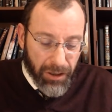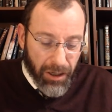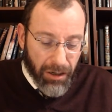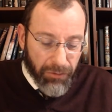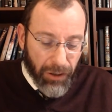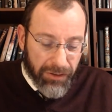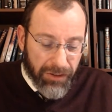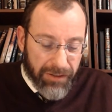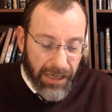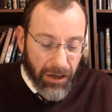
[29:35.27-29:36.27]

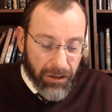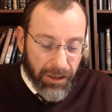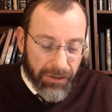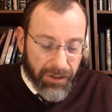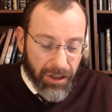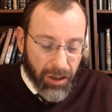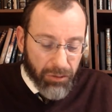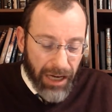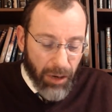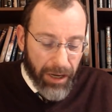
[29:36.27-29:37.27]
Her
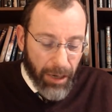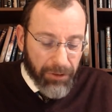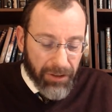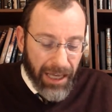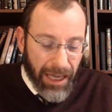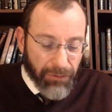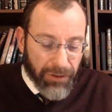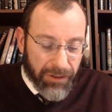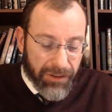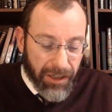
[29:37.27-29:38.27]
cry went up to the
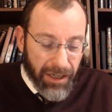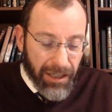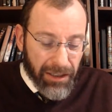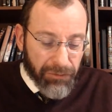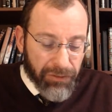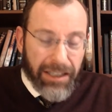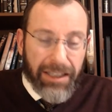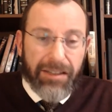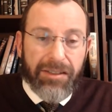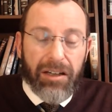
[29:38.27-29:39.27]
heavens. Lifnei
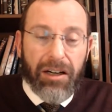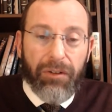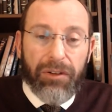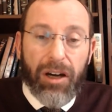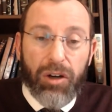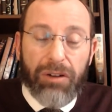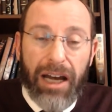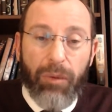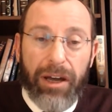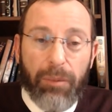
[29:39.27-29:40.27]
kisa kavod, her cry
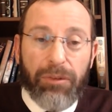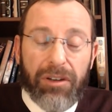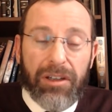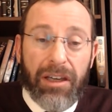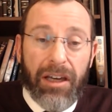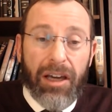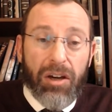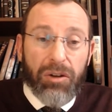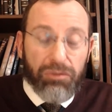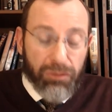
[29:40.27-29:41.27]
went up to the
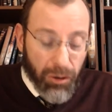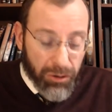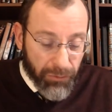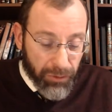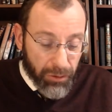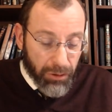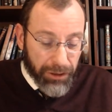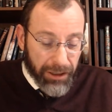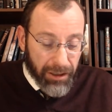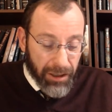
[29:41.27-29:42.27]
throne of
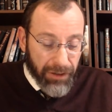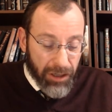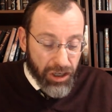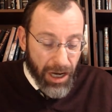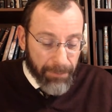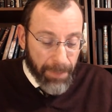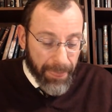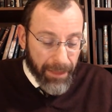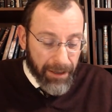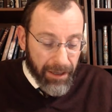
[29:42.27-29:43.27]
glory of Hashem.
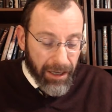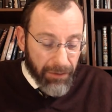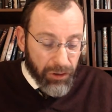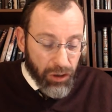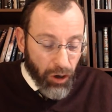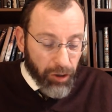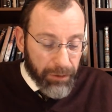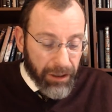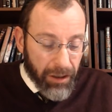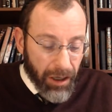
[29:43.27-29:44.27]
The Yard
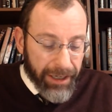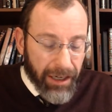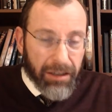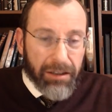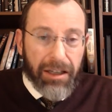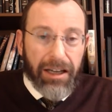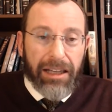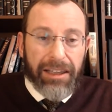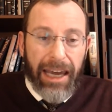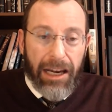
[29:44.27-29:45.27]
Michael, and
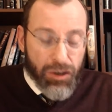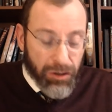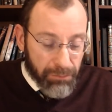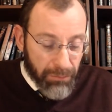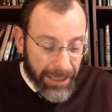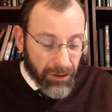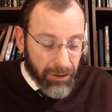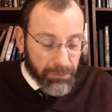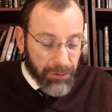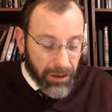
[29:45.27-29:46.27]
the angel
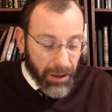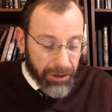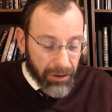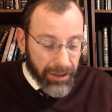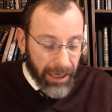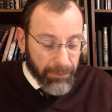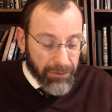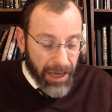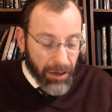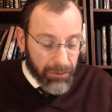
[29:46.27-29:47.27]
Michael came
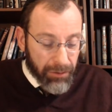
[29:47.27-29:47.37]
down,